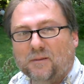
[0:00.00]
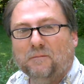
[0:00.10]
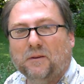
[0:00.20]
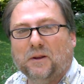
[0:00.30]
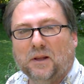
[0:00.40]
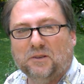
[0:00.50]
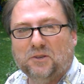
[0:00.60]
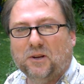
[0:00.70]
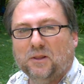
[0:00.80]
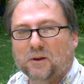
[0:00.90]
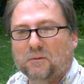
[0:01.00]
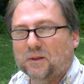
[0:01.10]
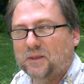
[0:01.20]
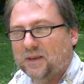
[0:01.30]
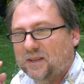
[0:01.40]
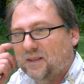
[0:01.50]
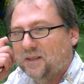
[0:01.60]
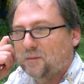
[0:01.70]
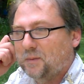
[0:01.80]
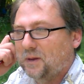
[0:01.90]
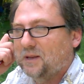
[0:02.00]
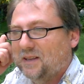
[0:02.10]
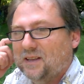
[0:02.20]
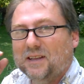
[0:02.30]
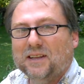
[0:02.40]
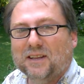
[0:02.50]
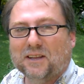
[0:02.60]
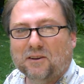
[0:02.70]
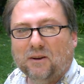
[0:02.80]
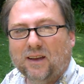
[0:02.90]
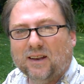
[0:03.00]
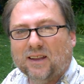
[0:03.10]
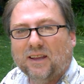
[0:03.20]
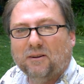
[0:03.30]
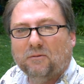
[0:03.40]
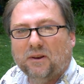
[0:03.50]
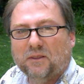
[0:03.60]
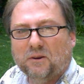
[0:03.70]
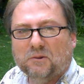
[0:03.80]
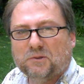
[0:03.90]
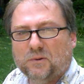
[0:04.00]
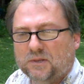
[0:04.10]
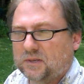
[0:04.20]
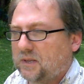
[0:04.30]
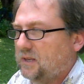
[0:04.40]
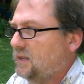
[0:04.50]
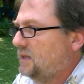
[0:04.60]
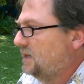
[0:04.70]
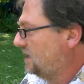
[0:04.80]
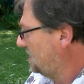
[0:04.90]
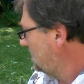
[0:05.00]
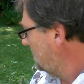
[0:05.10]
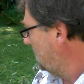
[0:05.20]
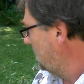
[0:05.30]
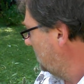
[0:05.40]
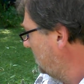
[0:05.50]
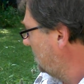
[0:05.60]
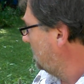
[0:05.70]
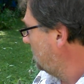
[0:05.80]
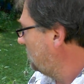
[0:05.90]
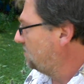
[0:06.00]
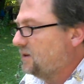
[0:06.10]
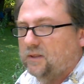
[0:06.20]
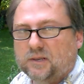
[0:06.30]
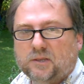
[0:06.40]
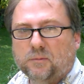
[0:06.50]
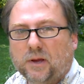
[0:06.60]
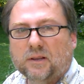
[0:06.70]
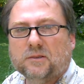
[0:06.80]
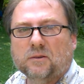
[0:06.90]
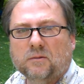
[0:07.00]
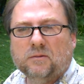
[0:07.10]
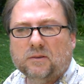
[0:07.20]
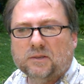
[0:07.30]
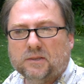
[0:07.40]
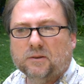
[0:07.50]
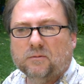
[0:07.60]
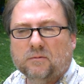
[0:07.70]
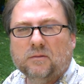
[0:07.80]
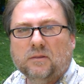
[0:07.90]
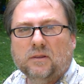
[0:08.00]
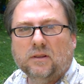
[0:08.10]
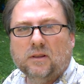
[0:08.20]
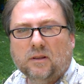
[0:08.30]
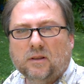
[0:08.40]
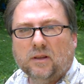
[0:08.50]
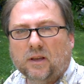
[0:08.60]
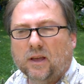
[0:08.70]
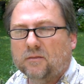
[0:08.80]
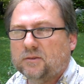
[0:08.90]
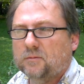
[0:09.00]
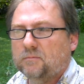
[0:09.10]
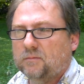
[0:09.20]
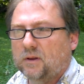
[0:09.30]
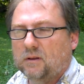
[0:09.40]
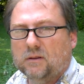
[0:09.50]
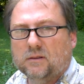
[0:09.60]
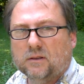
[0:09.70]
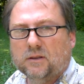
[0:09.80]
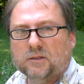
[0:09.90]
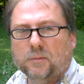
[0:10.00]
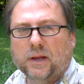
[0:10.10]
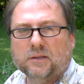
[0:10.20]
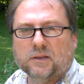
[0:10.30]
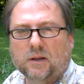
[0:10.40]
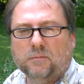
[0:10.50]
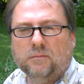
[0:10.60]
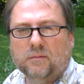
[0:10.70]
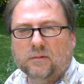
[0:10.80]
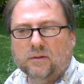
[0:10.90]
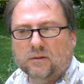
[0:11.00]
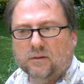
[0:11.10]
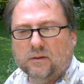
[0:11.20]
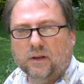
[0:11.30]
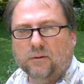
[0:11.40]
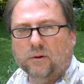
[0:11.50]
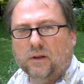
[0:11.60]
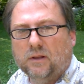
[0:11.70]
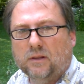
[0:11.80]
I figured I'd share that with you. I'm gonna go ahead and get rid of those ones. And uh, hopefully these tomatoes will still have some uh, good tomatoes on them. Anyway,